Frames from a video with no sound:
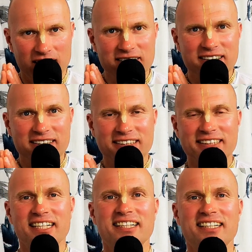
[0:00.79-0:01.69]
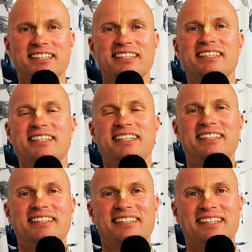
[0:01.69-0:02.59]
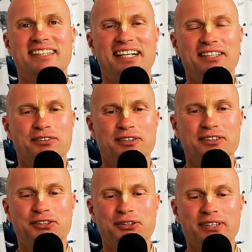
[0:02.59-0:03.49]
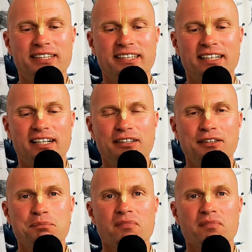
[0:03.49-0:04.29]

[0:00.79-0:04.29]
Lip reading: Hare Krishna. Thanks for joining again.